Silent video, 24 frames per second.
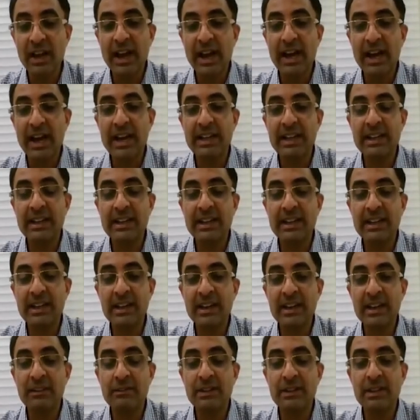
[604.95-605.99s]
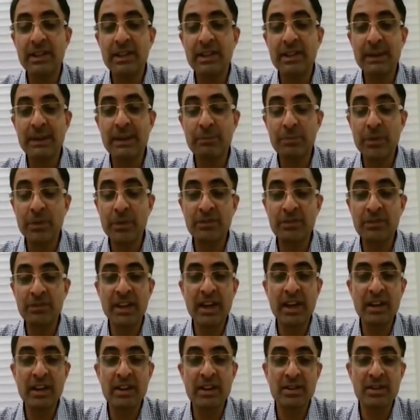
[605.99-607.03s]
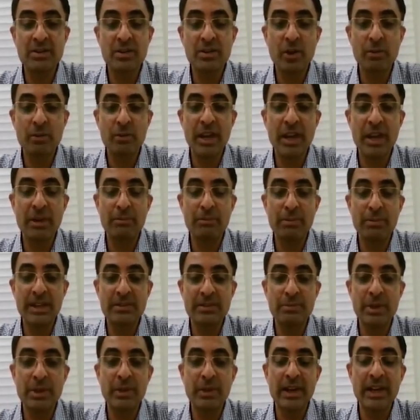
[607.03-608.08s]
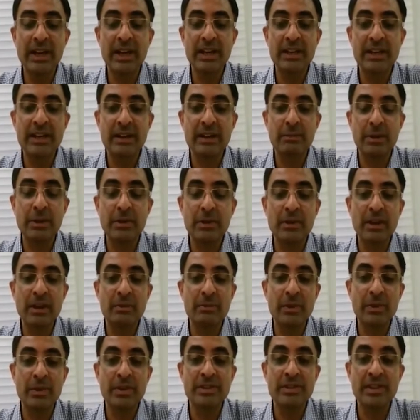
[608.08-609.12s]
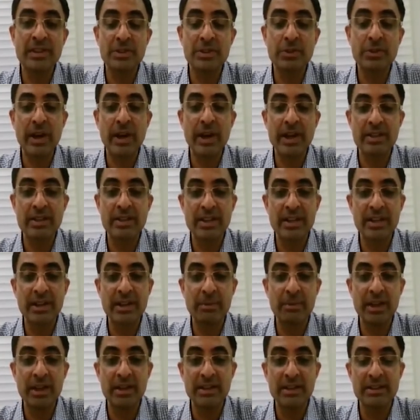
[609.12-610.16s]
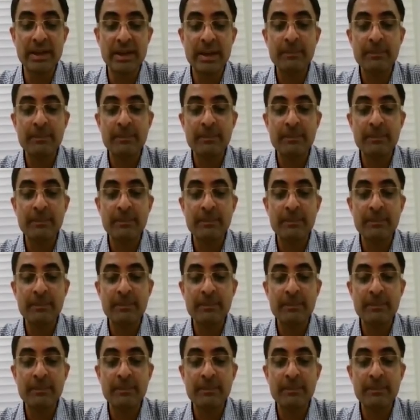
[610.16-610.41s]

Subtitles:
and with the depth of the ultrasound being placed between 6 to 8 centimeters.